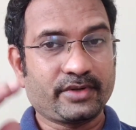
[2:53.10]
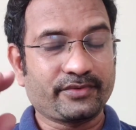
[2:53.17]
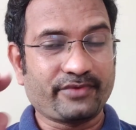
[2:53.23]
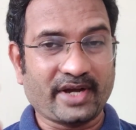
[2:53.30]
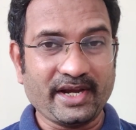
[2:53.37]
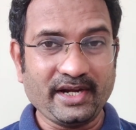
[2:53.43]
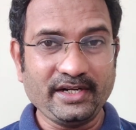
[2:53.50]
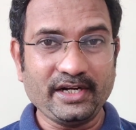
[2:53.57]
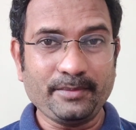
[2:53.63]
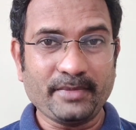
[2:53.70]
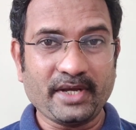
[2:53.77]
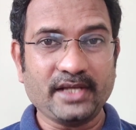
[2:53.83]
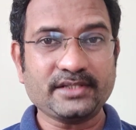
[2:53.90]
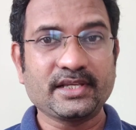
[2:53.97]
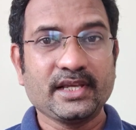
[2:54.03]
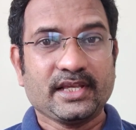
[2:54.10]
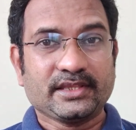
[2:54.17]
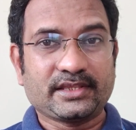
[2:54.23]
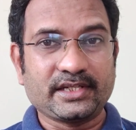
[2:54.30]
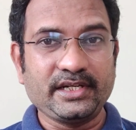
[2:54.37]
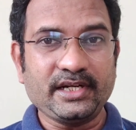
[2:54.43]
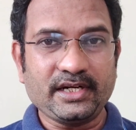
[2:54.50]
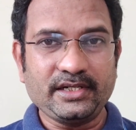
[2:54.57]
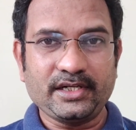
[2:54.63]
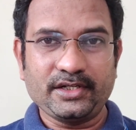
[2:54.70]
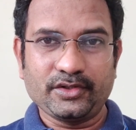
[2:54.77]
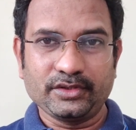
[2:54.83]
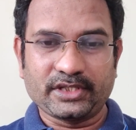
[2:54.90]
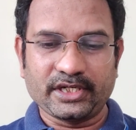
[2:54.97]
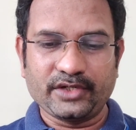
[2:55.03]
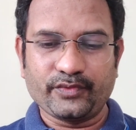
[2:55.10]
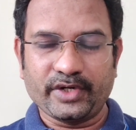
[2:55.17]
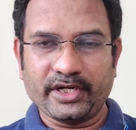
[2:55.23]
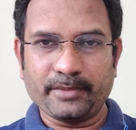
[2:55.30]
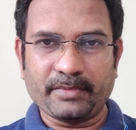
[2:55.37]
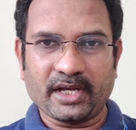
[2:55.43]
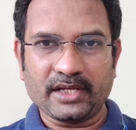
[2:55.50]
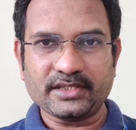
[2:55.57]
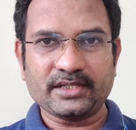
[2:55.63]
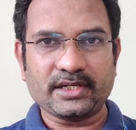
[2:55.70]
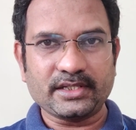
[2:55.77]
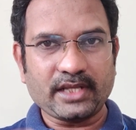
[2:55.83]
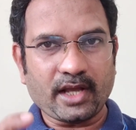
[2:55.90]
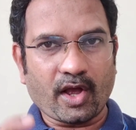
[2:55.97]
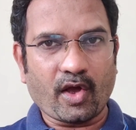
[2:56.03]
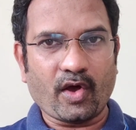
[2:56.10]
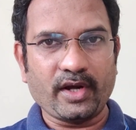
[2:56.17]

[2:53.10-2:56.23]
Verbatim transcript: for 500 marks 300 to 320 marks are the